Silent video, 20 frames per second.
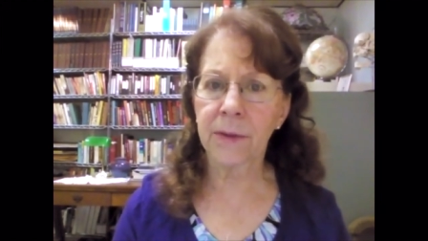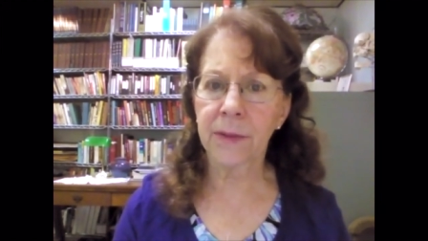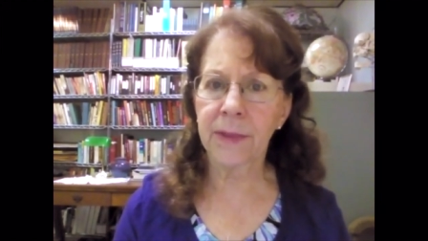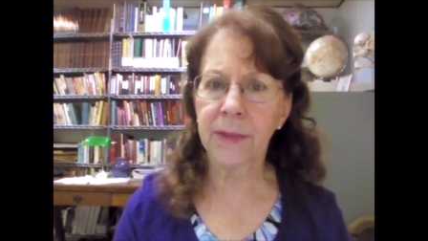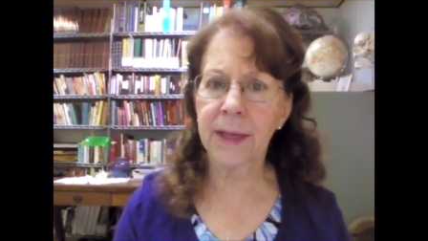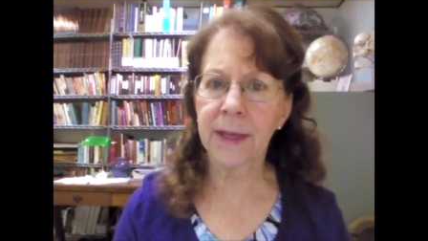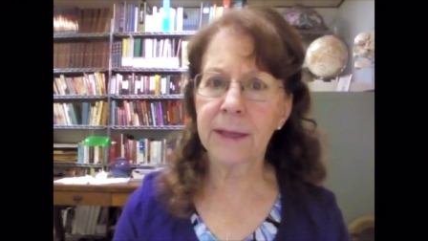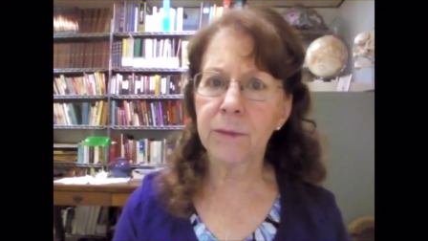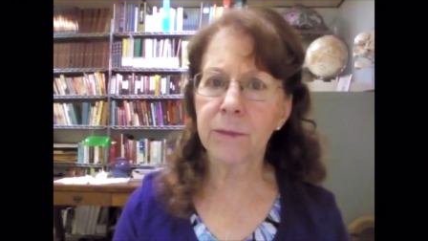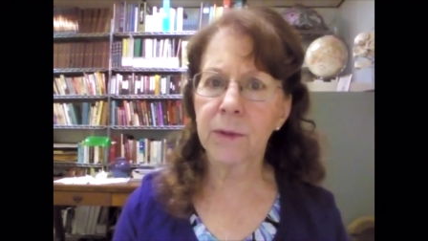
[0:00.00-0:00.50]

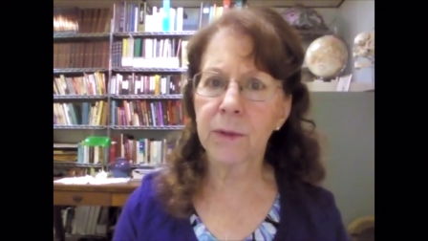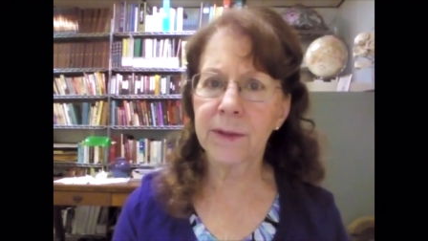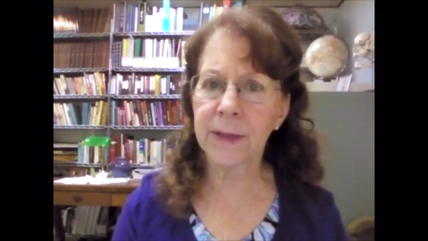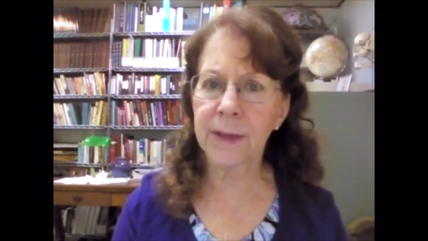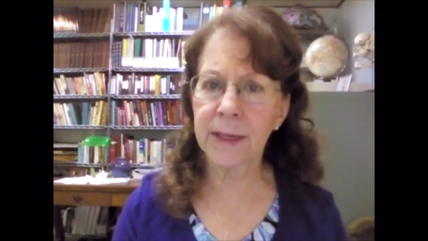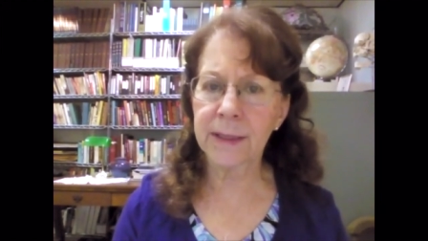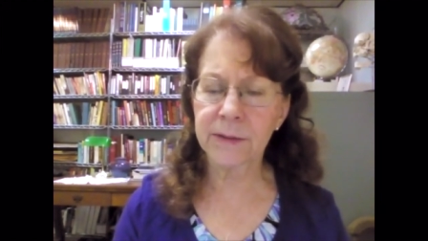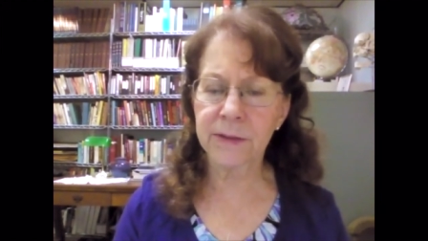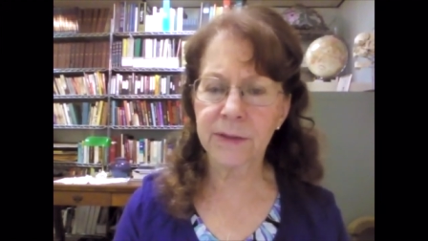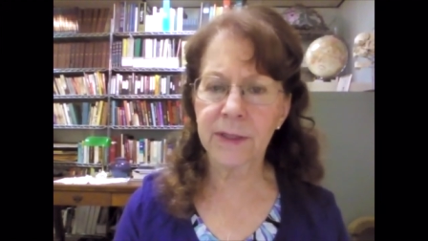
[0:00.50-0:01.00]
they when
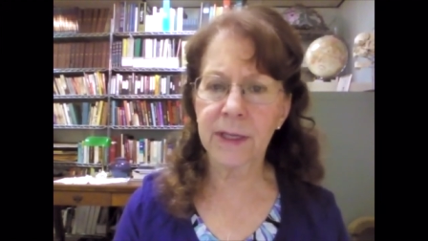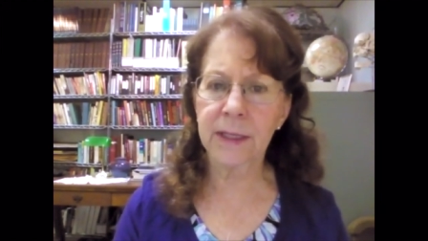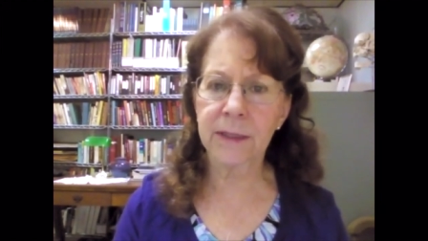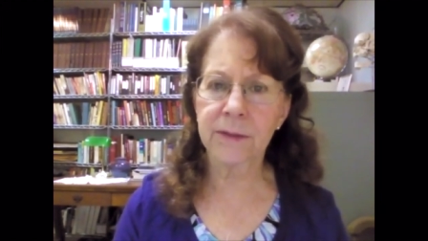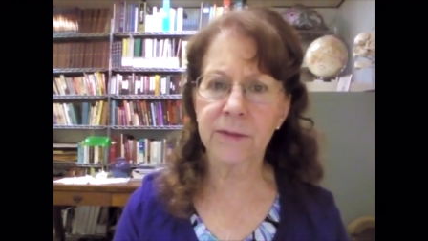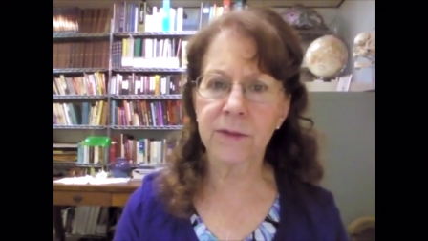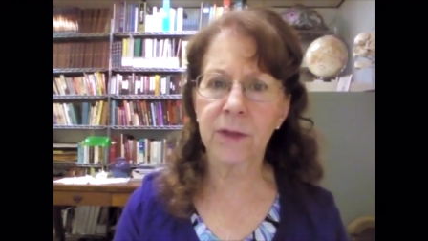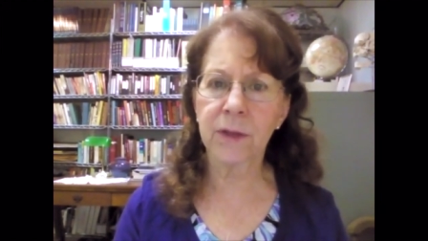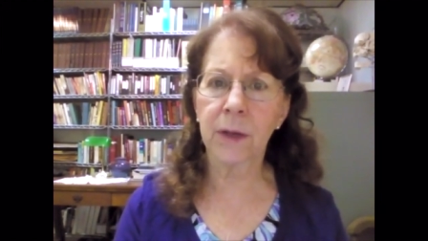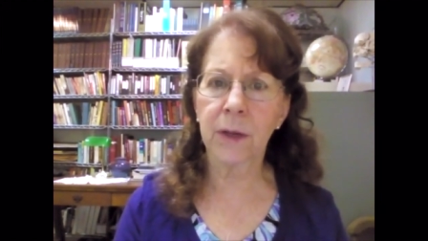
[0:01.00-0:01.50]
they said
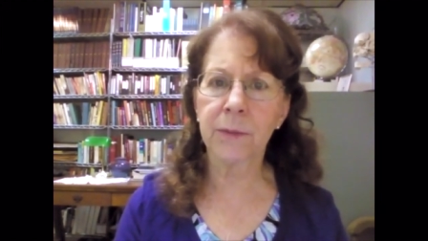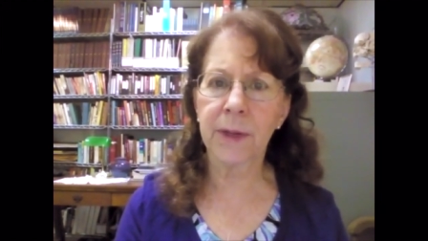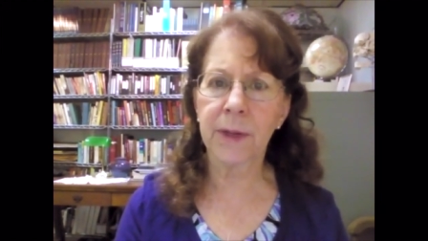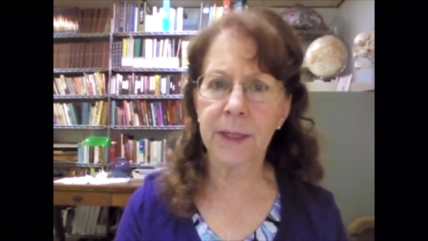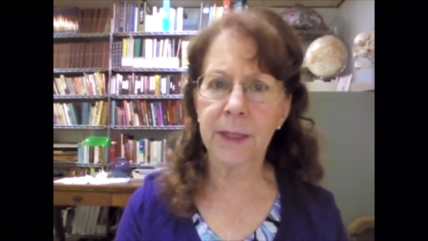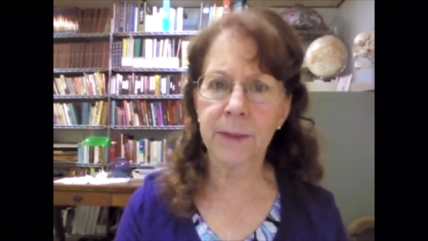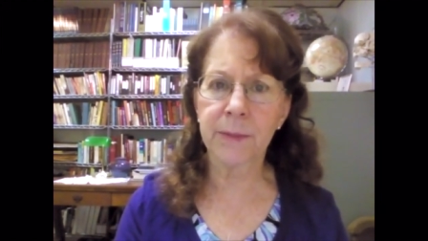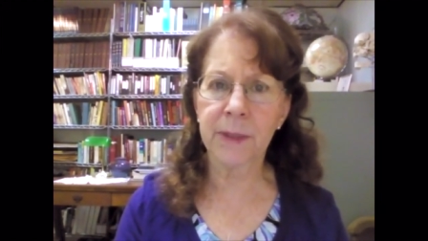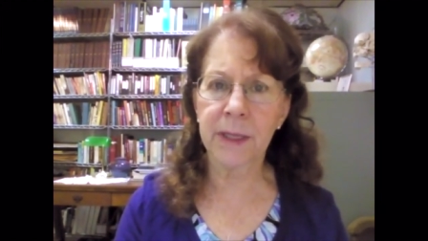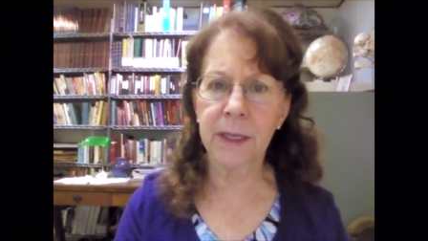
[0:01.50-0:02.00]
it's
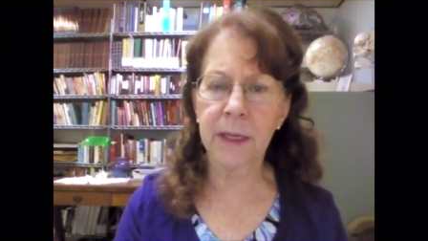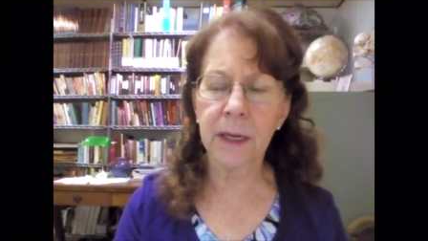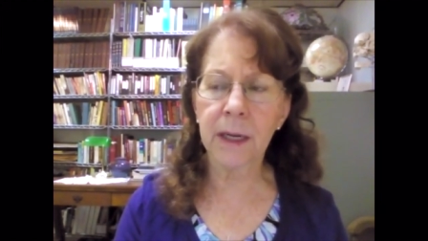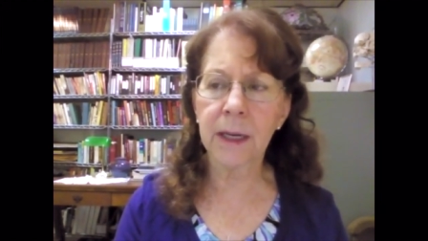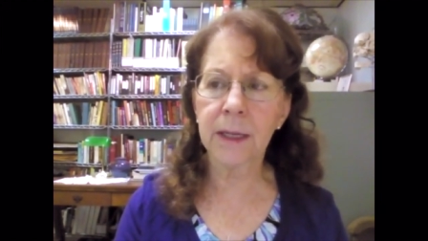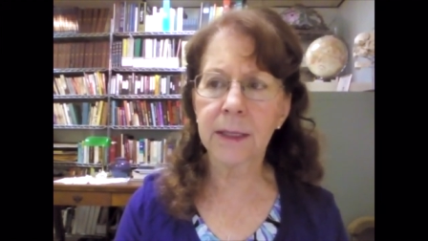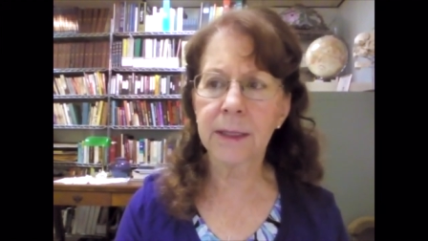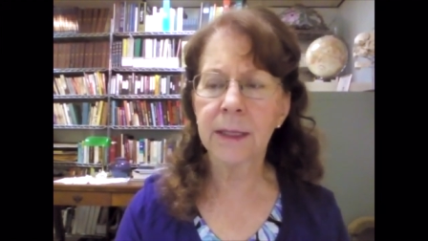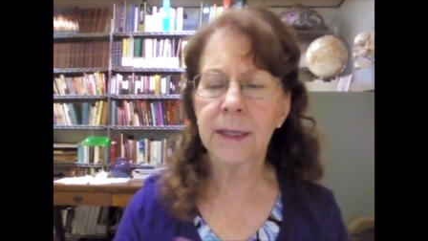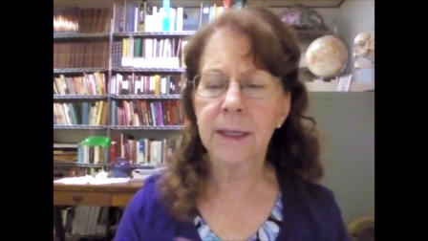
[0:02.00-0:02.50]
already
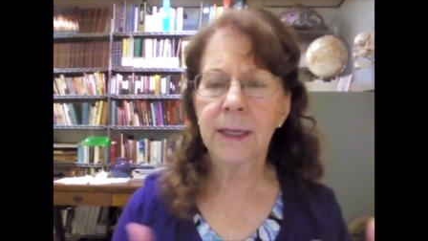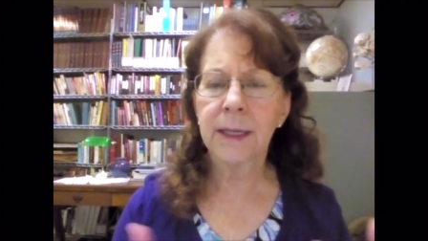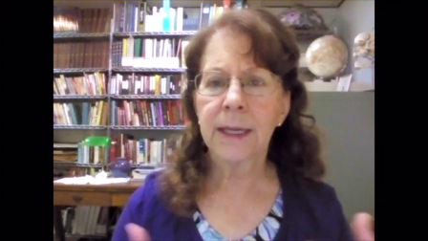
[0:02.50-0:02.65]
begun,